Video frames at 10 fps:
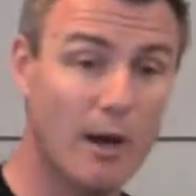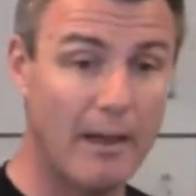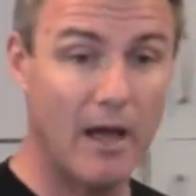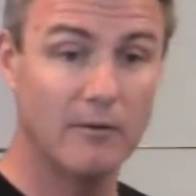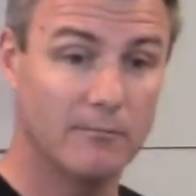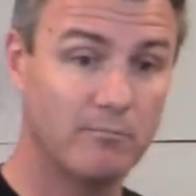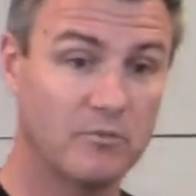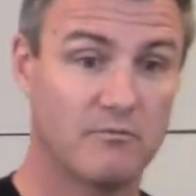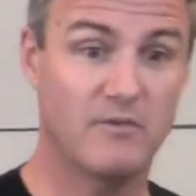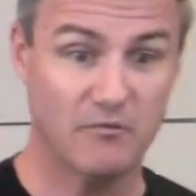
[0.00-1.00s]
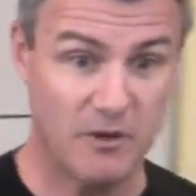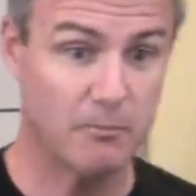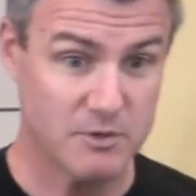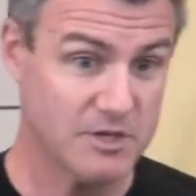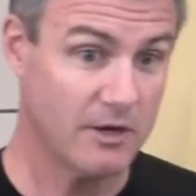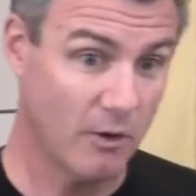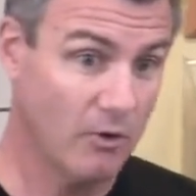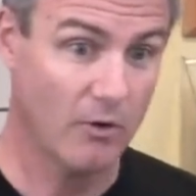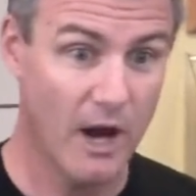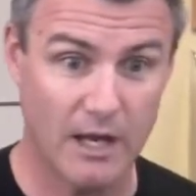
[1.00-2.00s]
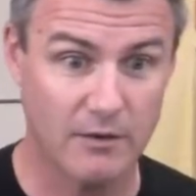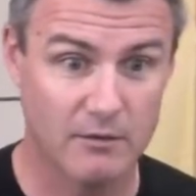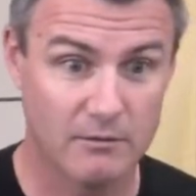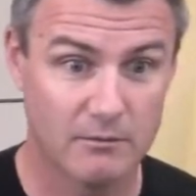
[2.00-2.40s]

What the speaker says: what, about 50% whole grain.